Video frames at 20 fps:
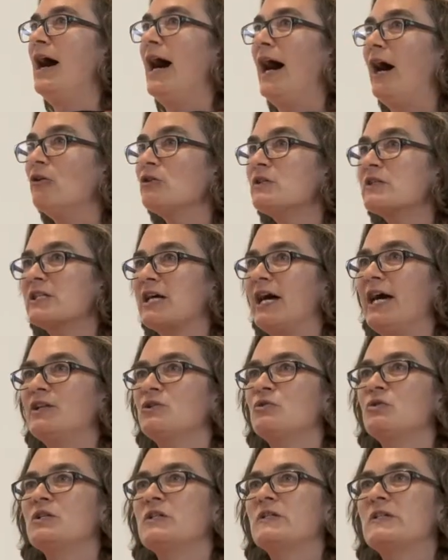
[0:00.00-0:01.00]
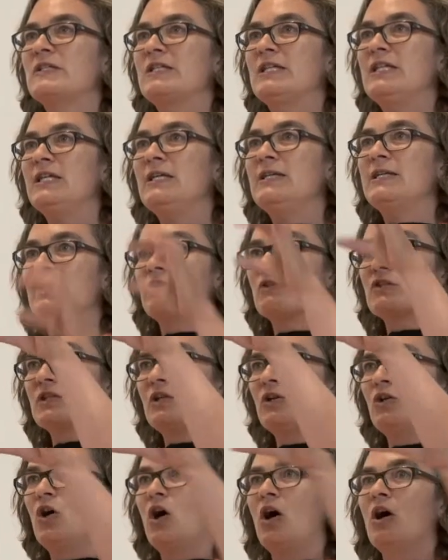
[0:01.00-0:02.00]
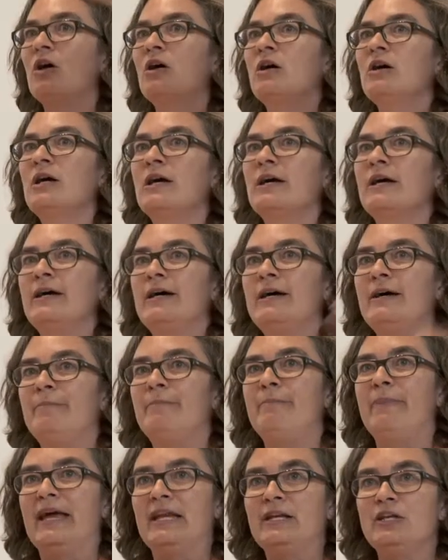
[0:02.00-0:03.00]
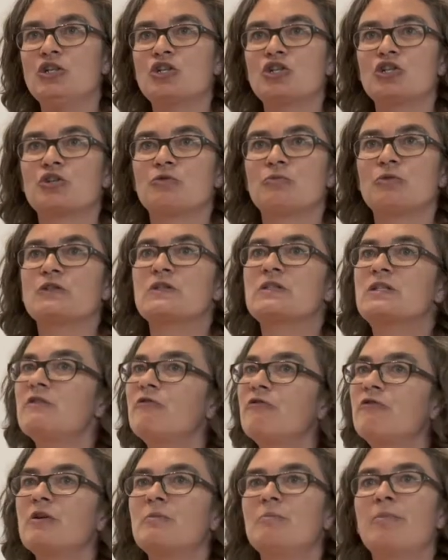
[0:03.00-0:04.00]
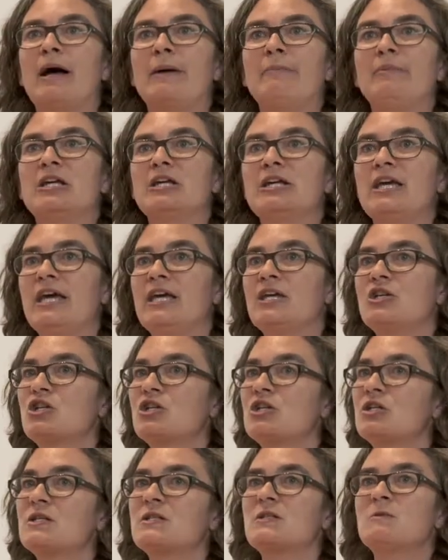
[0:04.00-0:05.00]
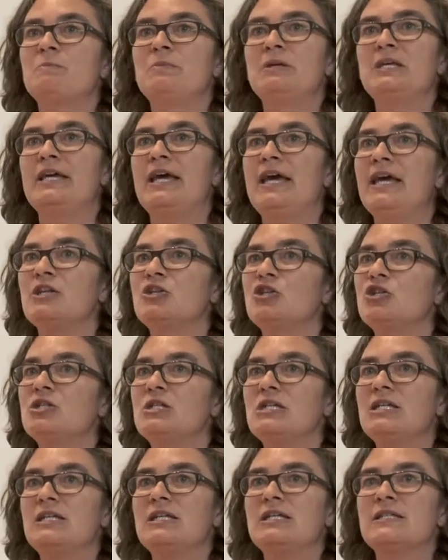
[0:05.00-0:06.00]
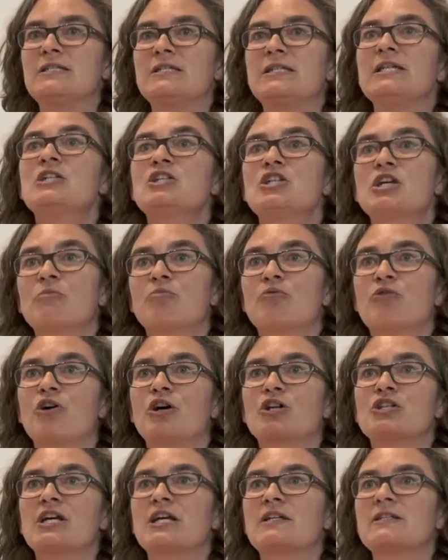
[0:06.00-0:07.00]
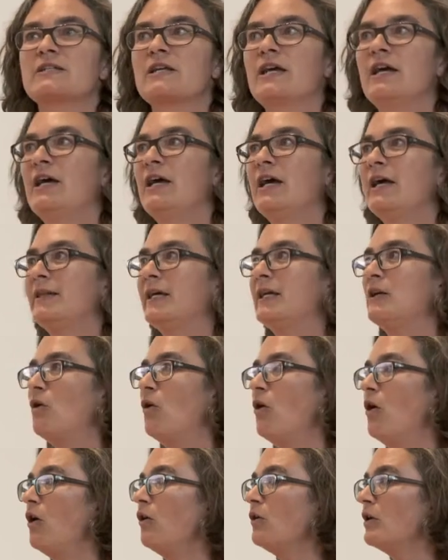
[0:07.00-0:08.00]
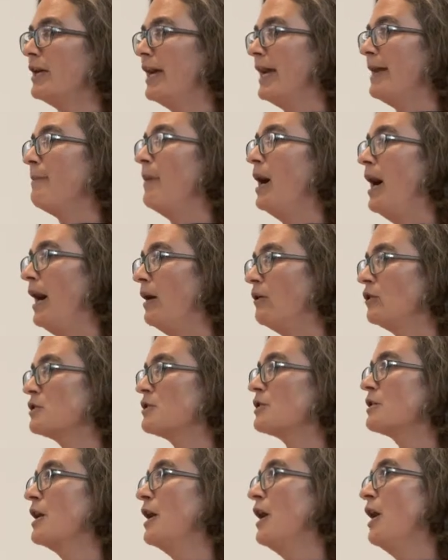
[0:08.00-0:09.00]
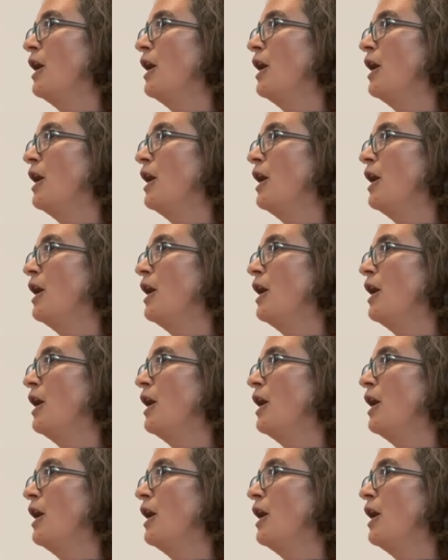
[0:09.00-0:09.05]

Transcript: Outside, you can see there is a long uh, bench with different publications, PhDs, teaching projects that all came out